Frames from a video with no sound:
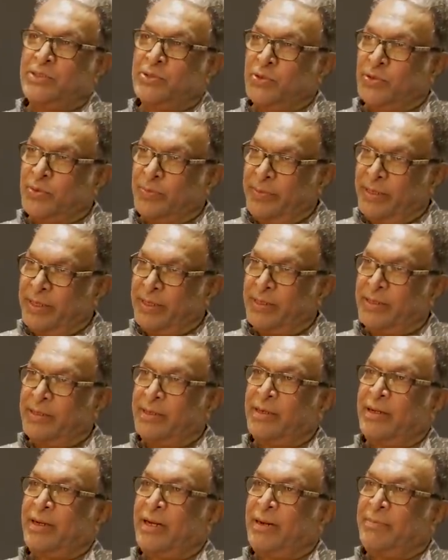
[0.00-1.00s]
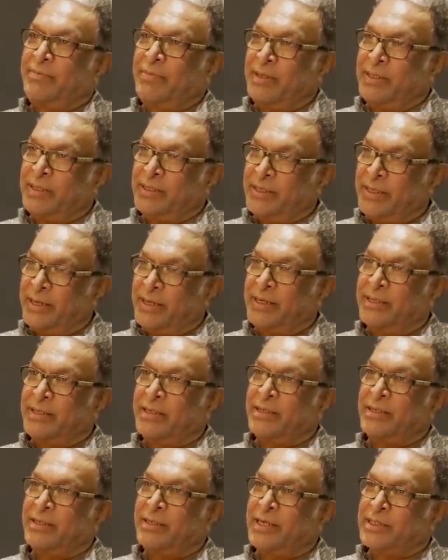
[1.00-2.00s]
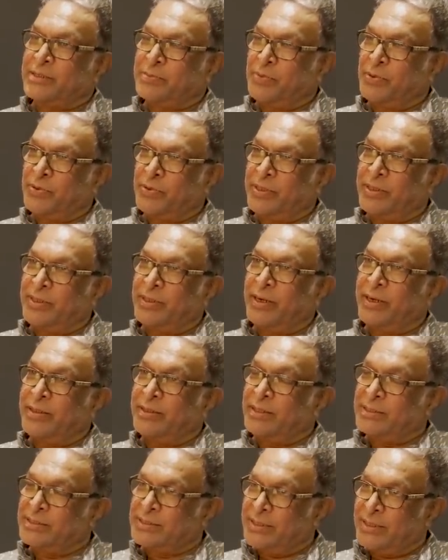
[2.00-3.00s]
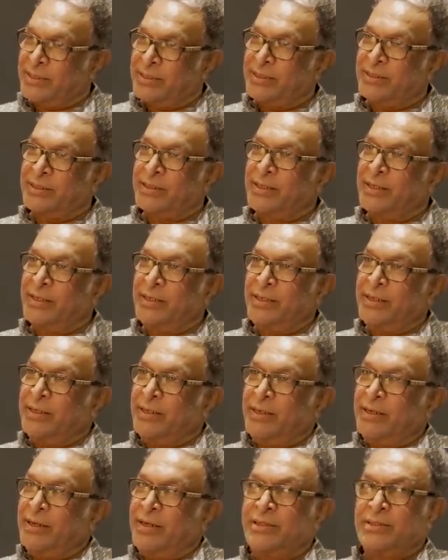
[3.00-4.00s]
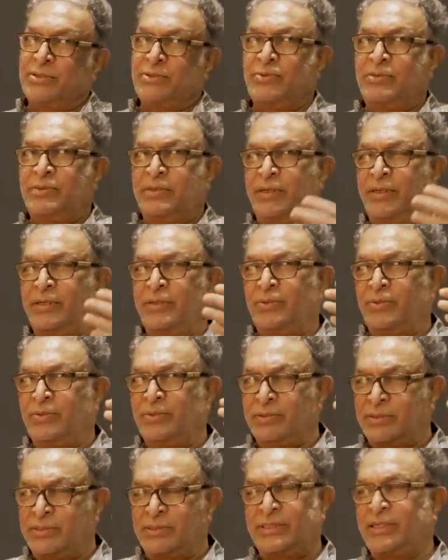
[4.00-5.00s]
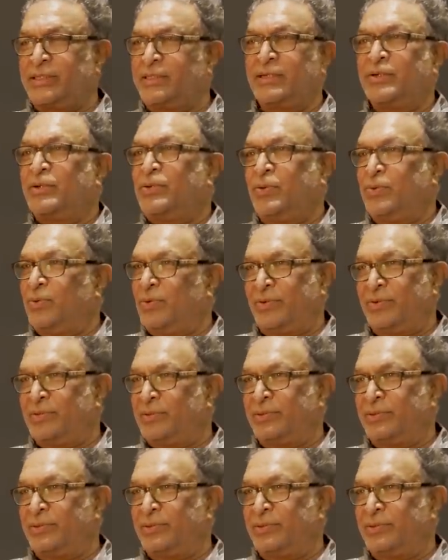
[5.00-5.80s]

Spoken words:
try to make it happy, take it in, explore it, understand it. I don't set a goal.